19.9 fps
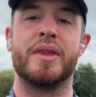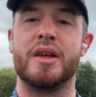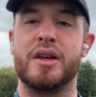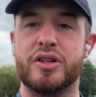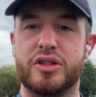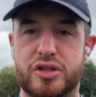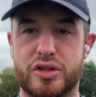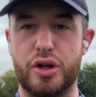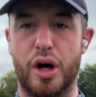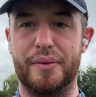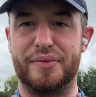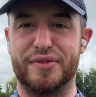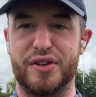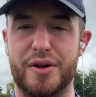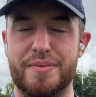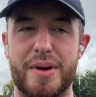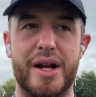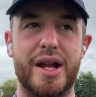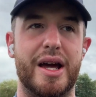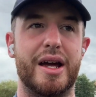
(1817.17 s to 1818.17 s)
stop for a
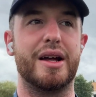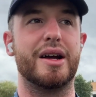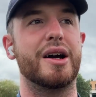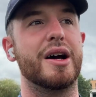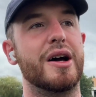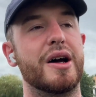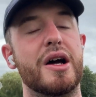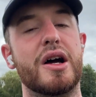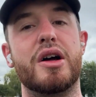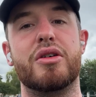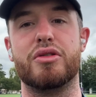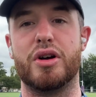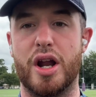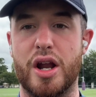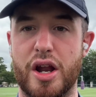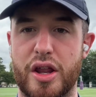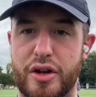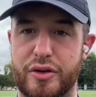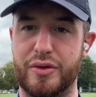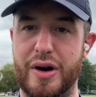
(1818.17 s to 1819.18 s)
minute, run
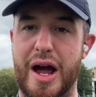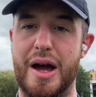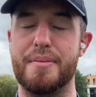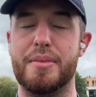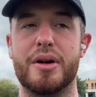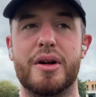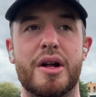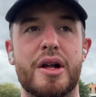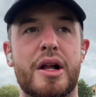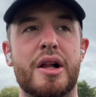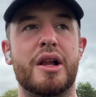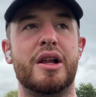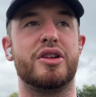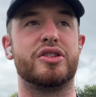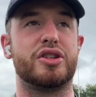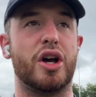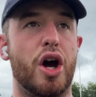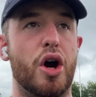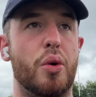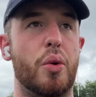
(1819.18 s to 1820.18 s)
another rep.
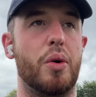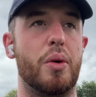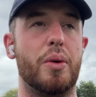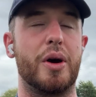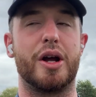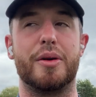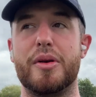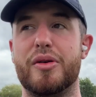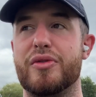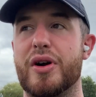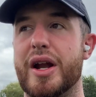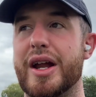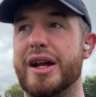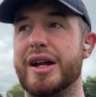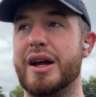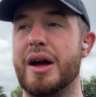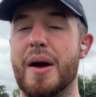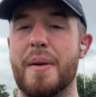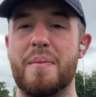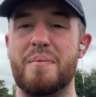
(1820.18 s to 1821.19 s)
So we're going to be running
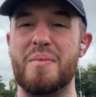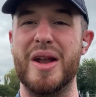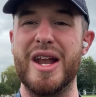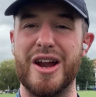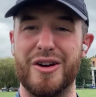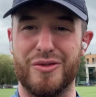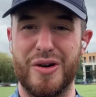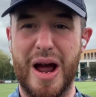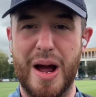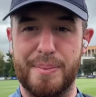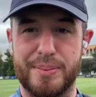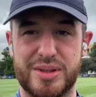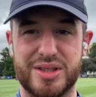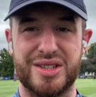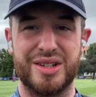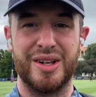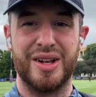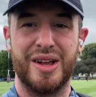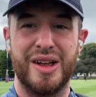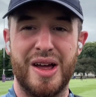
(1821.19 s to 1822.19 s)
minute reps,
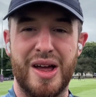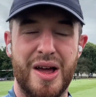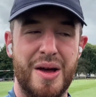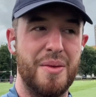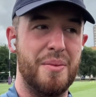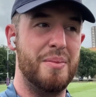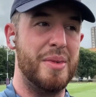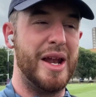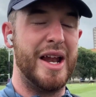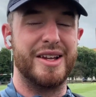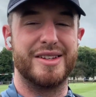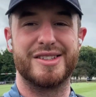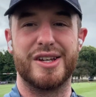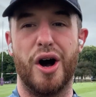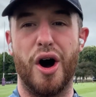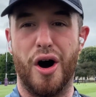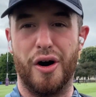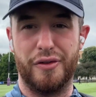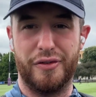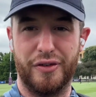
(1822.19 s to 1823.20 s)
minutes
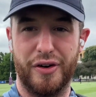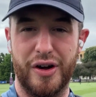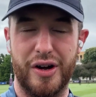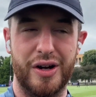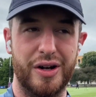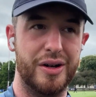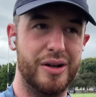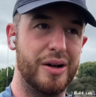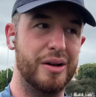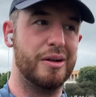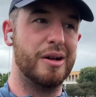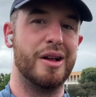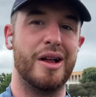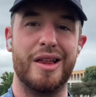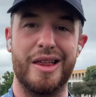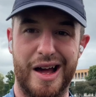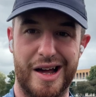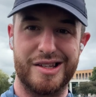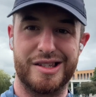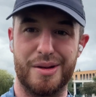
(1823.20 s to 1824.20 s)
off.
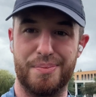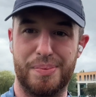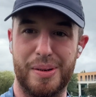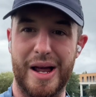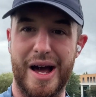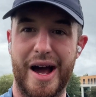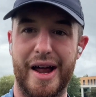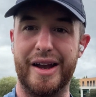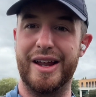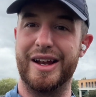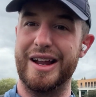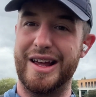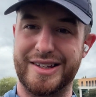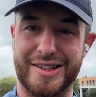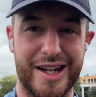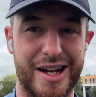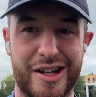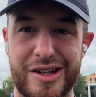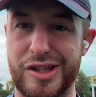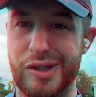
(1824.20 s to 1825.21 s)
That's the plan. Let's
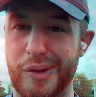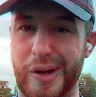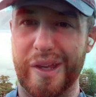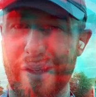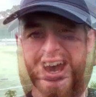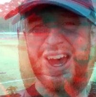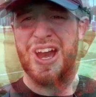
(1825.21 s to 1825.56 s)
get into it.